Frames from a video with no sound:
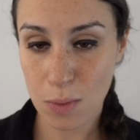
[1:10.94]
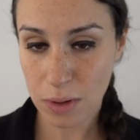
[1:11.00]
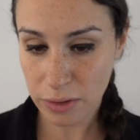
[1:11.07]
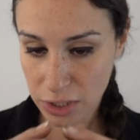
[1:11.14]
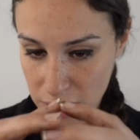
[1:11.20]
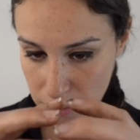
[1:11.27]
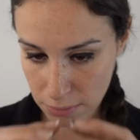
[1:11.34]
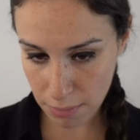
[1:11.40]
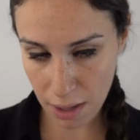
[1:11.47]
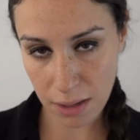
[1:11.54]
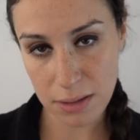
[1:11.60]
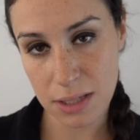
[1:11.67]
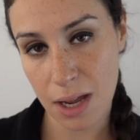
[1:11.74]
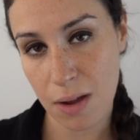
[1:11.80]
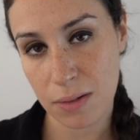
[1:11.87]
it will just
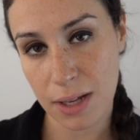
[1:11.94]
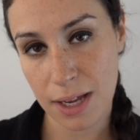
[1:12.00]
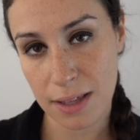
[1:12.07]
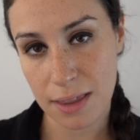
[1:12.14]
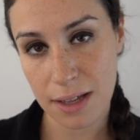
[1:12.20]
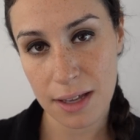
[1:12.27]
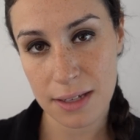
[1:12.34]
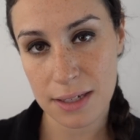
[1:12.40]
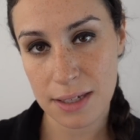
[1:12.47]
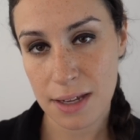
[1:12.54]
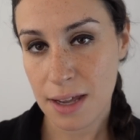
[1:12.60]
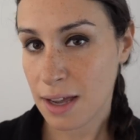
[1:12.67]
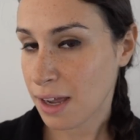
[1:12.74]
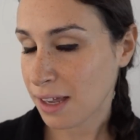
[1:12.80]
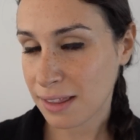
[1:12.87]
melt down like
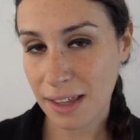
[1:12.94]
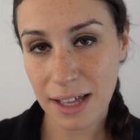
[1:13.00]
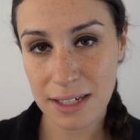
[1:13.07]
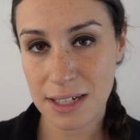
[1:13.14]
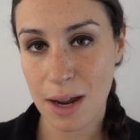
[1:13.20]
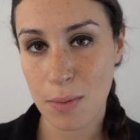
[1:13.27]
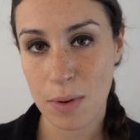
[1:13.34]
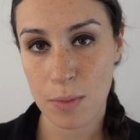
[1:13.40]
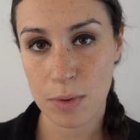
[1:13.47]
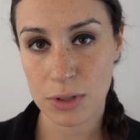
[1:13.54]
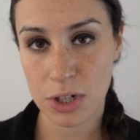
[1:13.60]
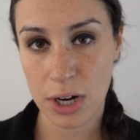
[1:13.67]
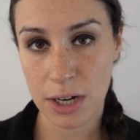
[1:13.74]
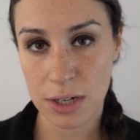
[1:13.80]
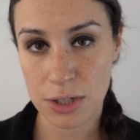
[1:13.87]
this. And that's not what
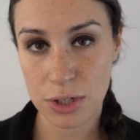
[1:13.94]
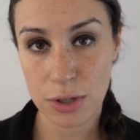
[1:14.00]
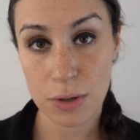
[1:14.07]
we're trying to do.